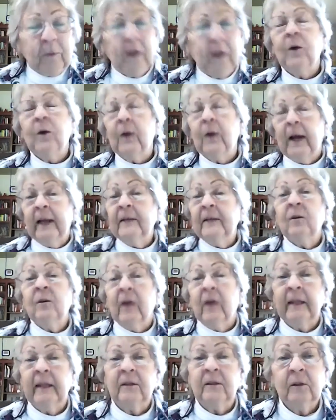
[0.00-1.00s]
I know
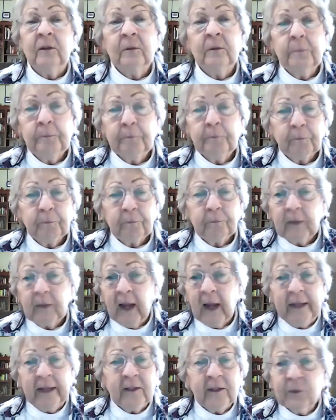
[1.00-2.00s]
I do.
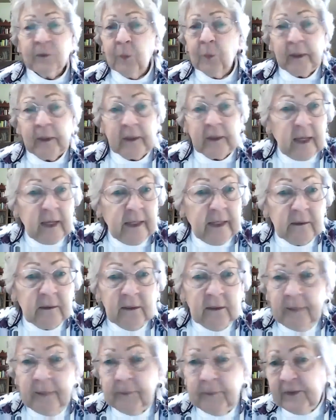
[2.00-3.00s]
I just want to
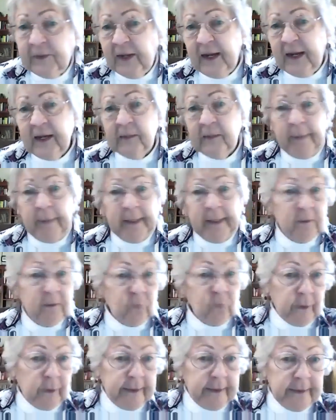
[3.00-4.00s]
cuddle up, stay in
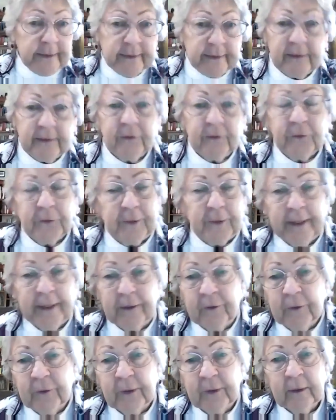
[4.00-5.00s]
bed, read, hunker
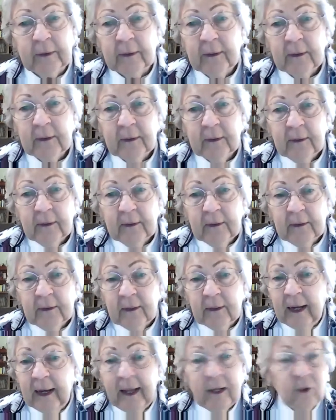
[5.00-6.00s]
down.
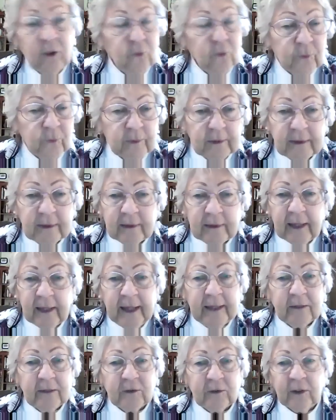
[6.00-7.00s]
I don't really
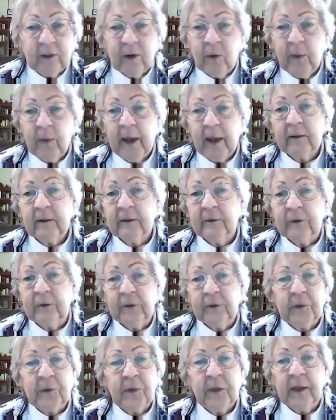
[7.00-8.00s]
like to go out and
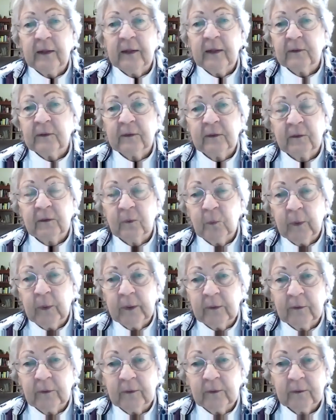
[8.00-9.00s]
do things in the
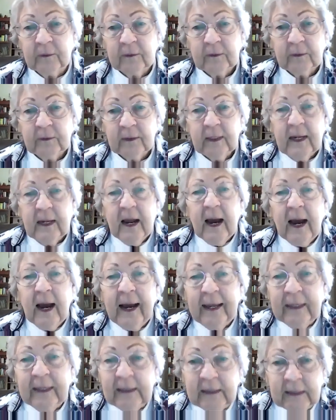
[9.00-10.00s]
winter.
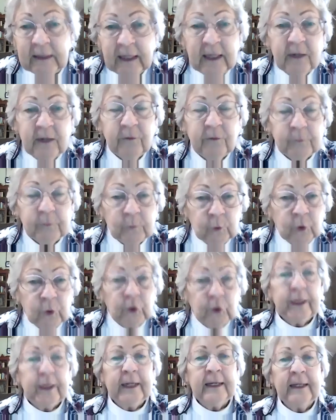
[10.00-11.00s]
I love
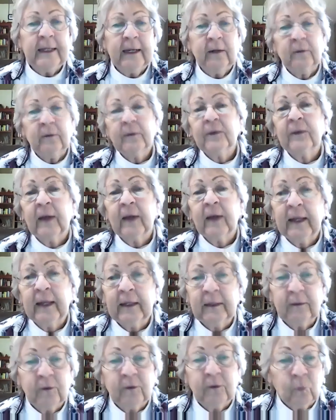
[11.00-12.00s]
looking
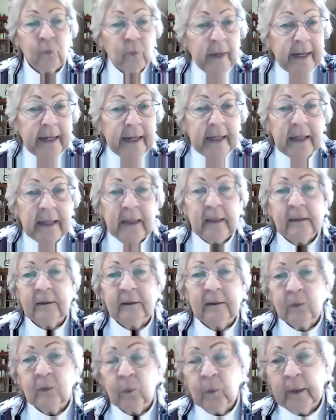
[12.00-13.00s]
outside at the rain
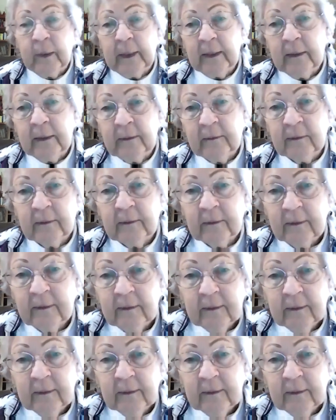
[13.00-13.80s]
and the wind.